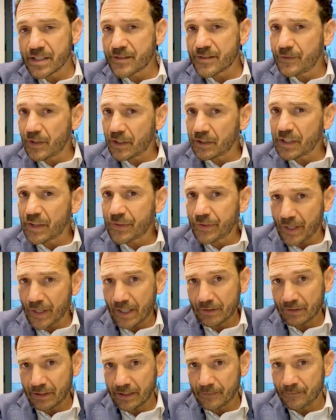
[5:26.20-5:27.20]
is very
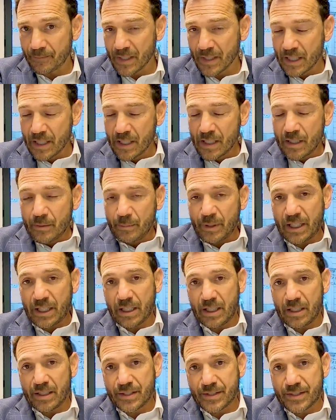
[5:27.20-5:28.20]
thorough,
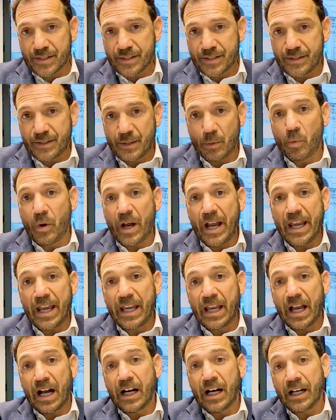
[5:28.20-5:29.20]
because the
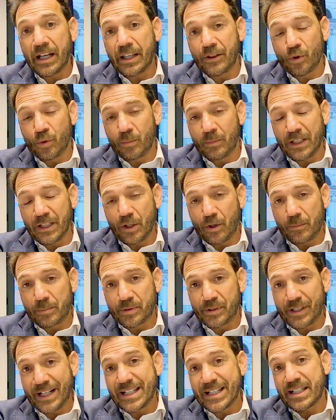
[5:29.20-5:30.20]
way I normally
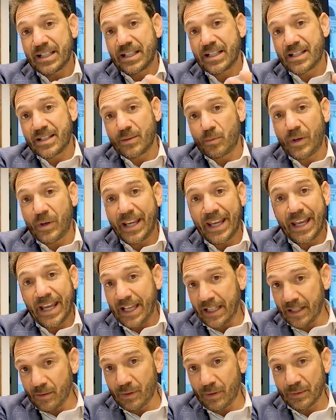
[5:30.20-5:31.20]
operate, and is the way
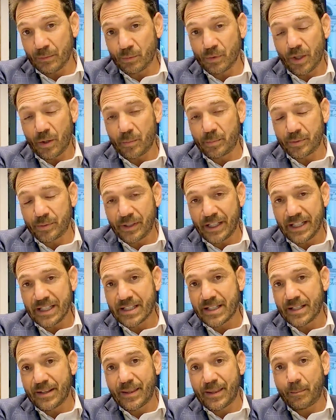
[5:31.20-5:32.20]
anyone will operate,
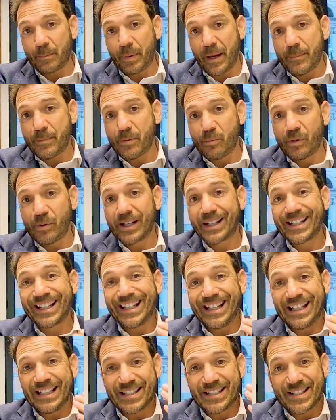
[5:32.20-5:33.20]
the
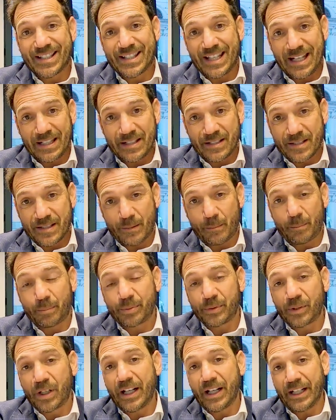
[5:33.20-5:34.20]
paperwork is sent
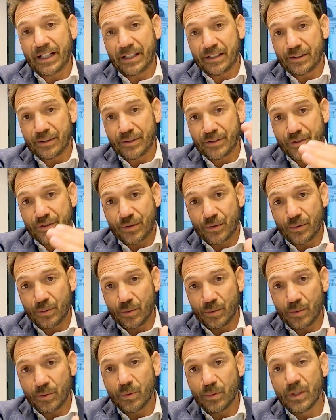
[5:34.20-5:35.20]
prior
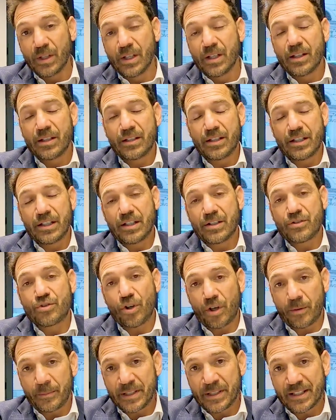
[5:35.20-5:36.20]
to the
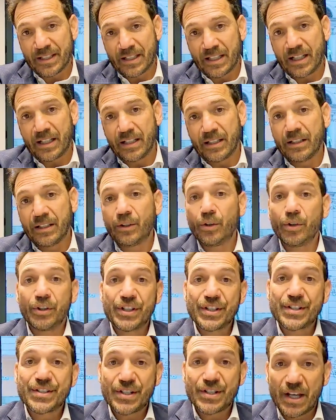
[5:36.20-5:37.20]
geometer or
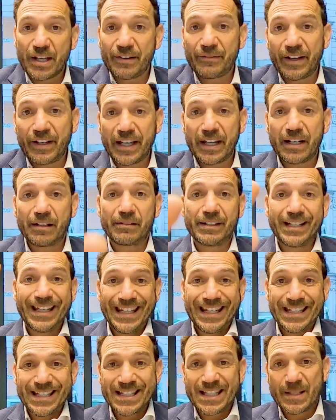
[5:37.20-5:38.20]
the surveyor
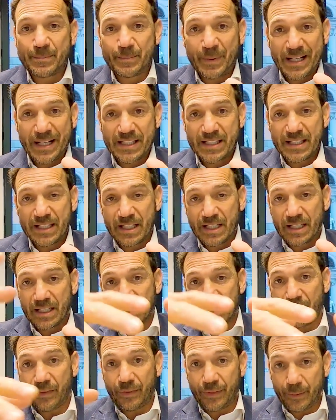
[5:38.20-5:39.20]

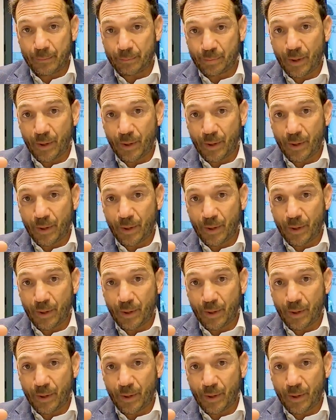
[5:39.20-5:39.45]
inspecting the